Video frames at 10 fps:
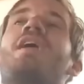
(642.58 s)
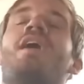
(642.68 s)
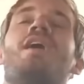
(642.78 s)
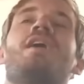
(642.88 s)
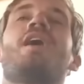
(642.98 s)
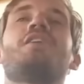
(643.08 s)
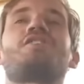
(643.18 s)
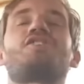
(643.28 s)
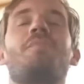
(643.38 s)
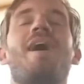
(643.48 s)
was the
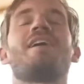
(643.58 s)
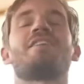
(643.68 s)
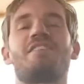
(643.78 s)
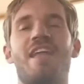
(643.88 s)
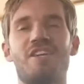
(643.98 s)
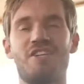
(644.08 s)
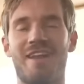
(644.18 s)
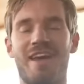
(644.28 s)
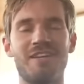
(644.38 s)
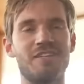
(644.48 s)
customization,
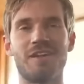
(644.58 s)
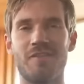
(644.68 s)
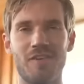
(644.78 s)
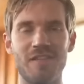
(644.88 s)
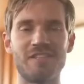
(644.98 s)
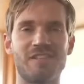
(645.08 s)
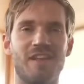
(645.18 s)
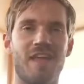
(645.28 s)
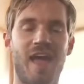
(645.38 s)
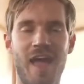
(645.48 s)
or as it's often known and
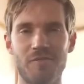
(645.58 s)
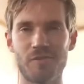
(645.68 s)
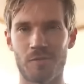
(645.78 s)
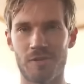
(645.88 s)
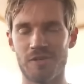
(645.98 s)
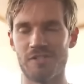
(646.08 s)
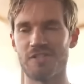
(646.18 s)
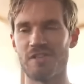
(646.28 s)
mentioned in his video,